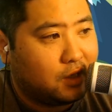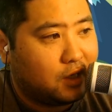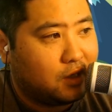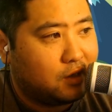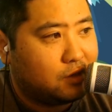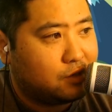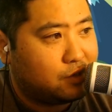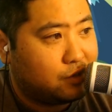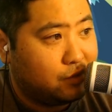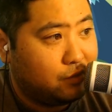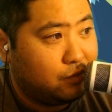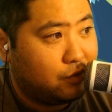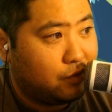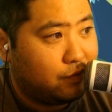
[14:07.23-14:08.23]
and
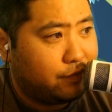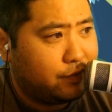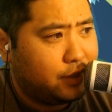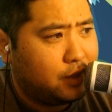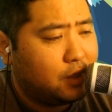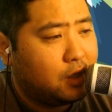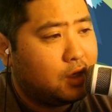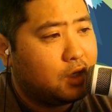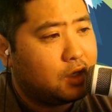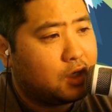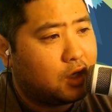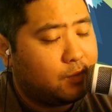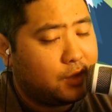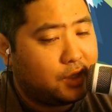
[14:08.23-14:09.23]
soon, hopefully,
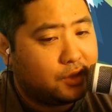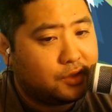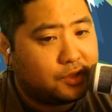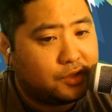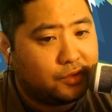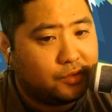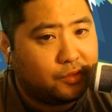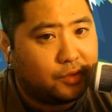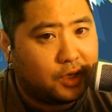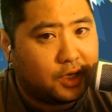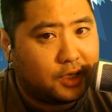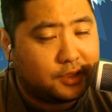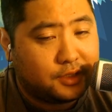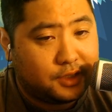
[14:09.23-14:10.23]
coming to
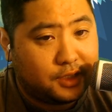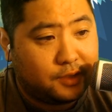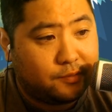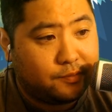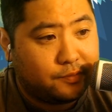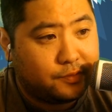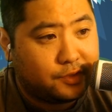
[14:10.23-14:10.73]
Steam.